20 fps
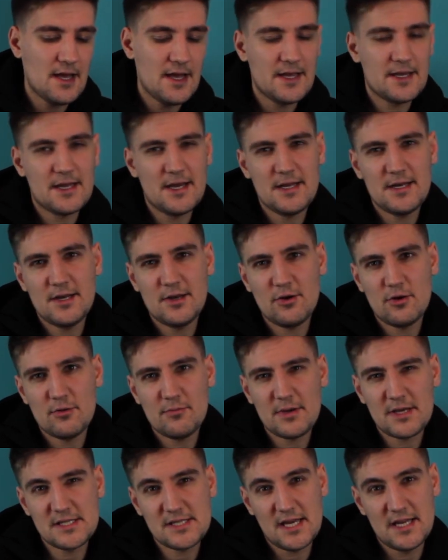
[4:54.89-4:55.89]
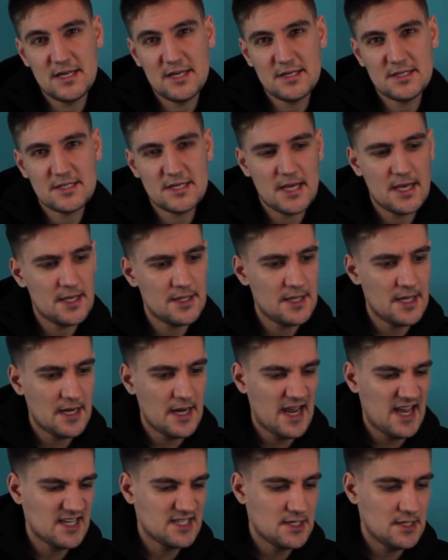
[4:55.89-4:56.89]
I kind of don't, because I did say that
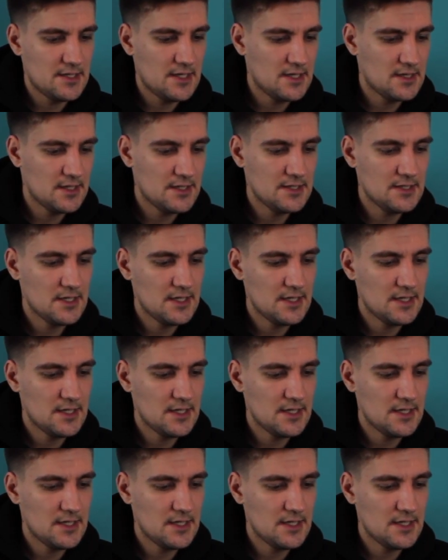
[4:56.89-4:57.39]
I accidentally